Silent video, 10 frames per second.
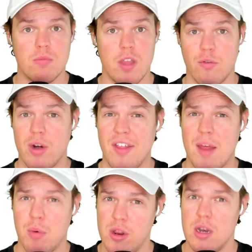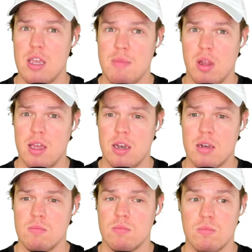Therefore, now that I put an email in,
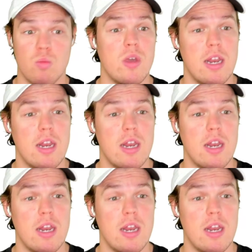we can